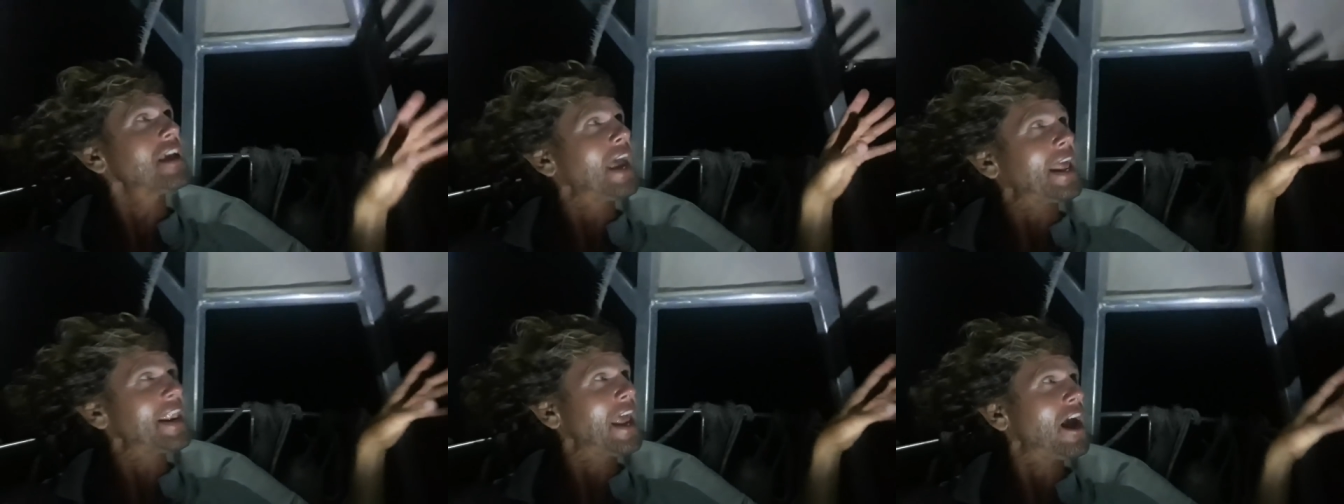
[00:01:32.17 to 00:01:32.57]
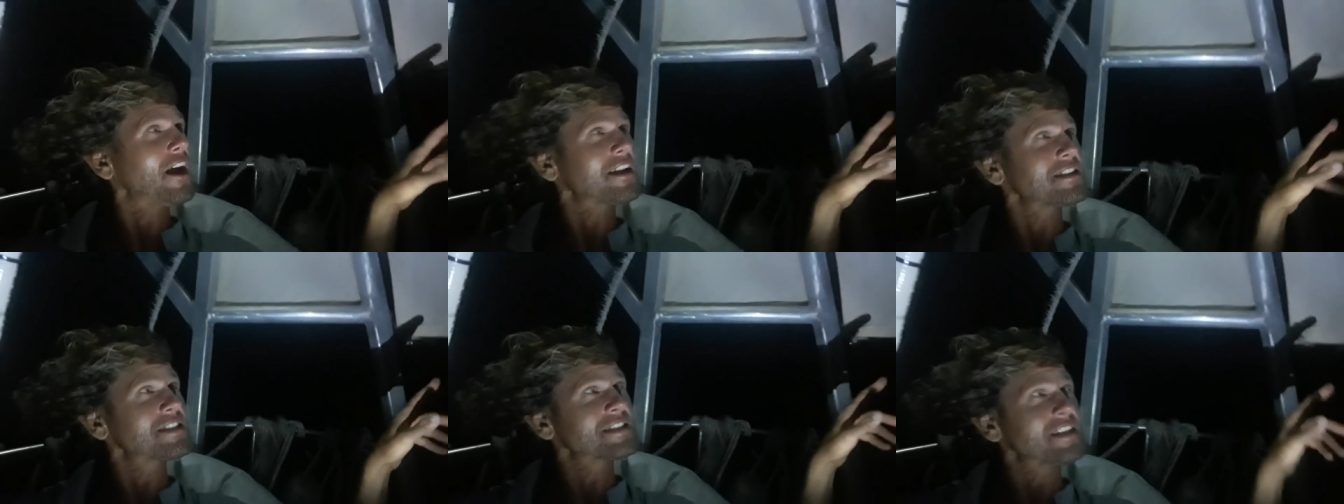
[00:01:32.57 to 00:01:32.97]
And now I
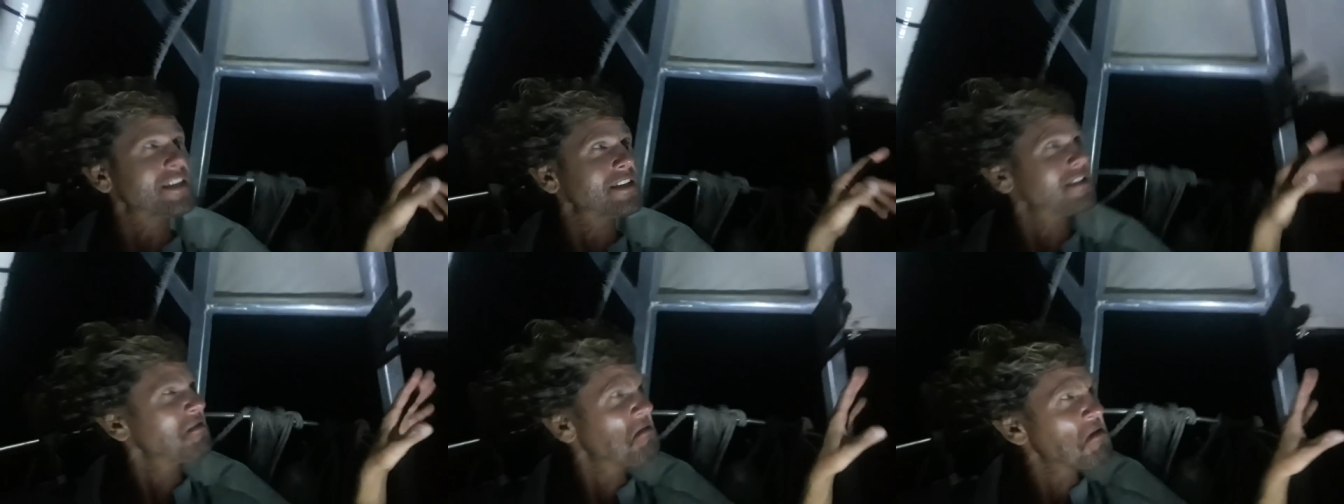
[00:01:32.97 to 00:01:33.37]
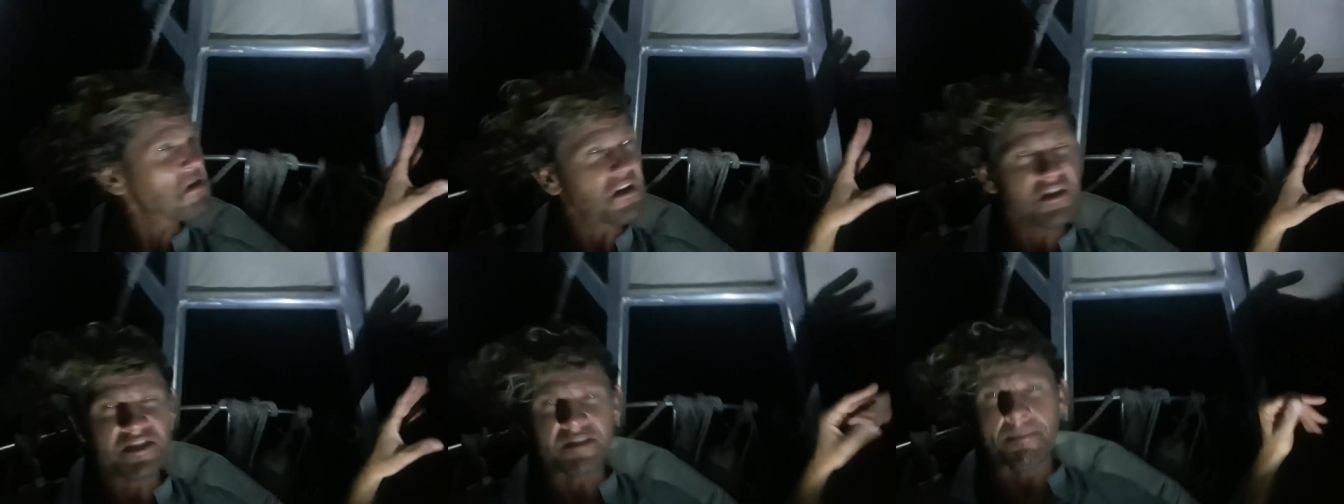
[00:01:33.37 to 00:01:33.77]
can see
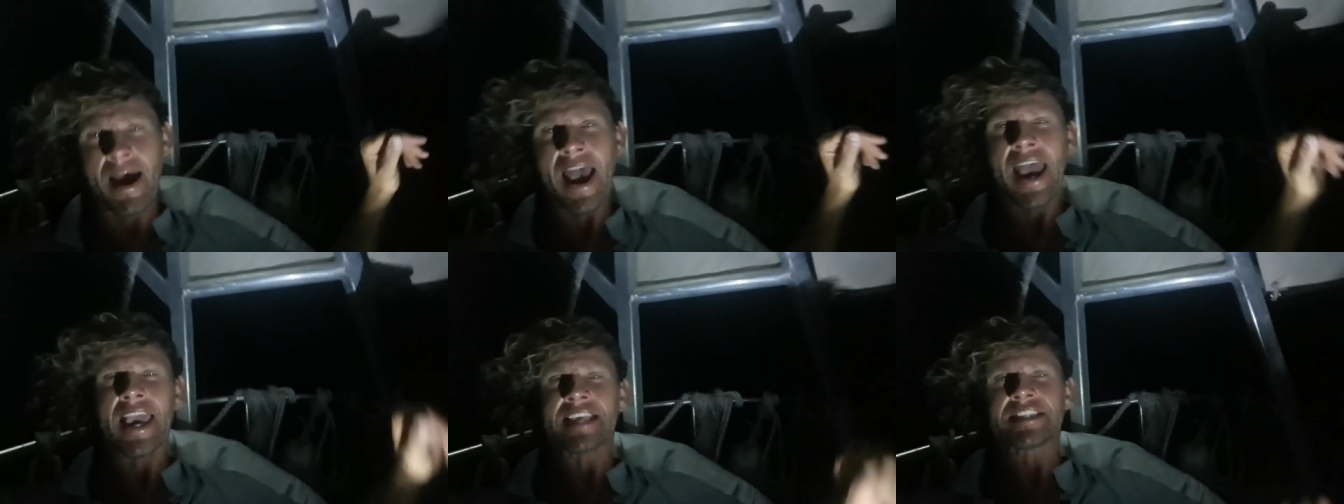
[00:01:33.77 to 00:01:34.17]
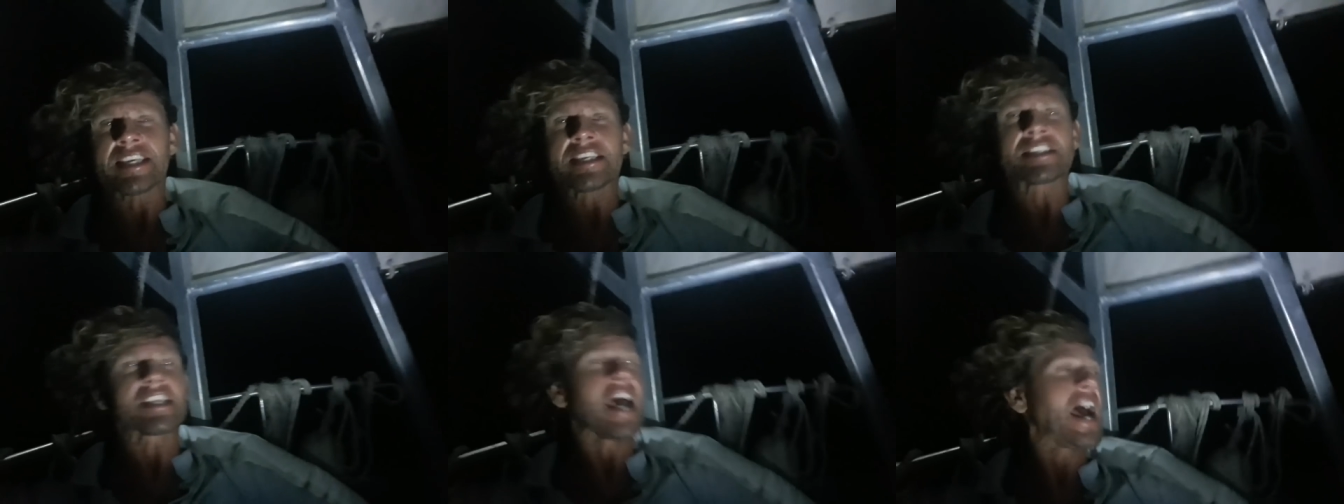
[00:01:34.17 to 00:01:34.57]
some
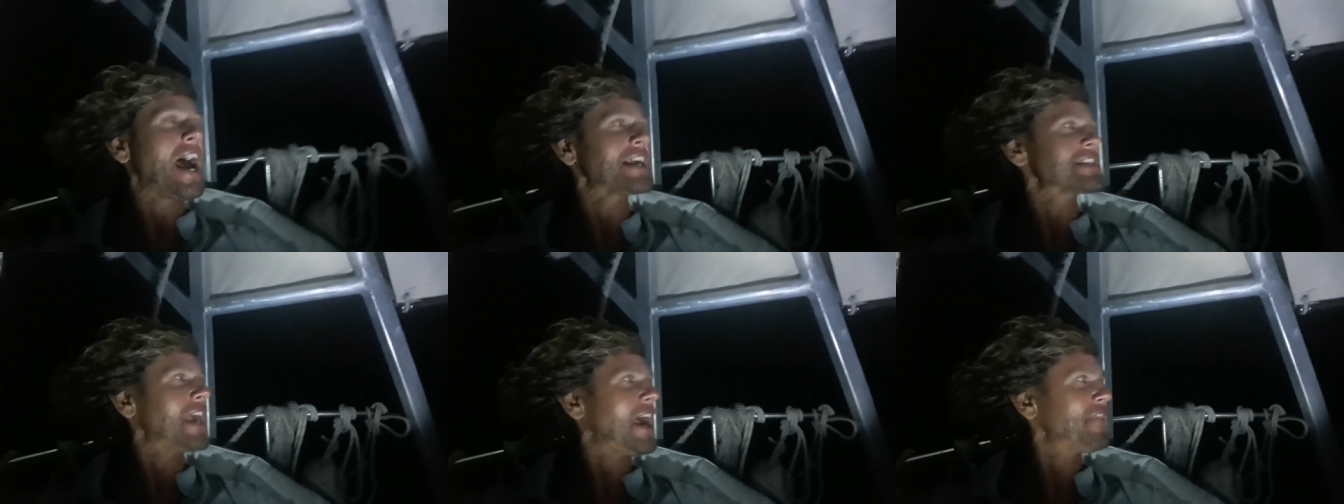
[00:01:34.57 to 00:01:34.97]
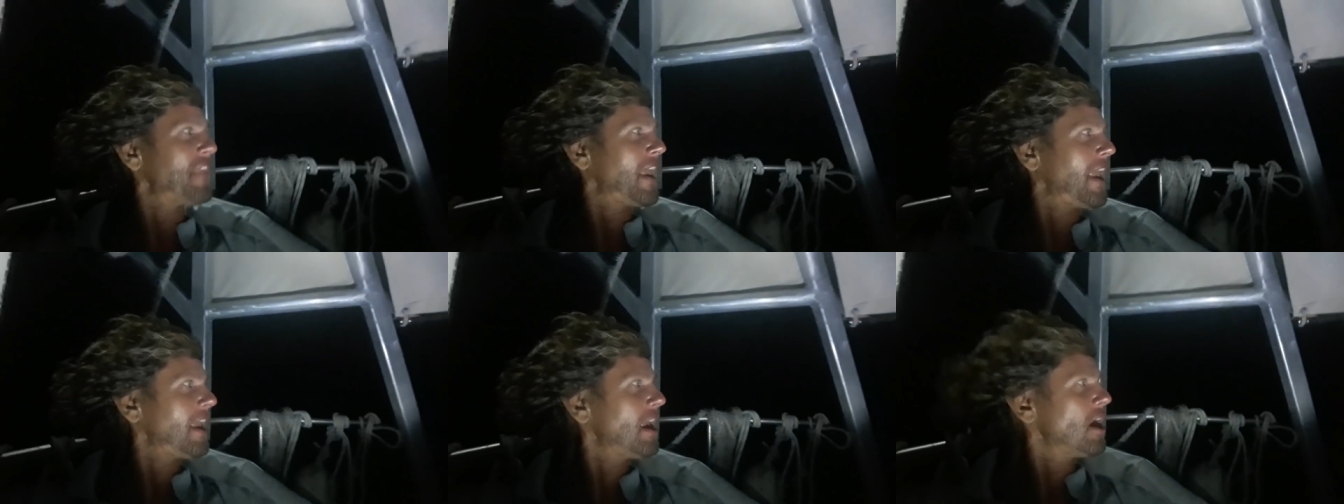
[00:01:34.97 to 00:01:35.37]
hazy stars out
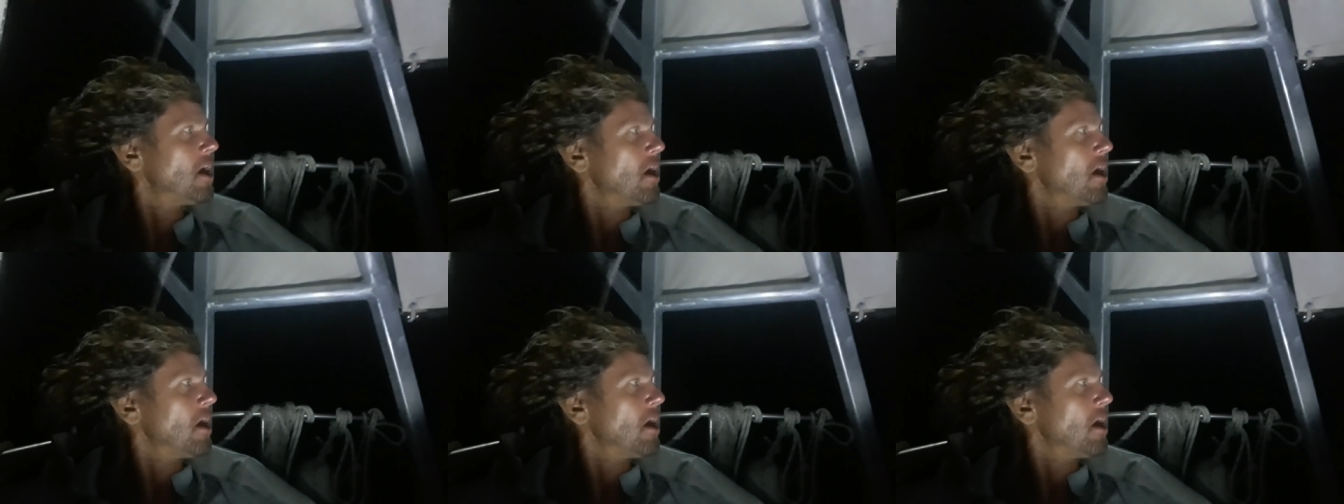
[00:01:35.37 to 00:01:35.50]
there.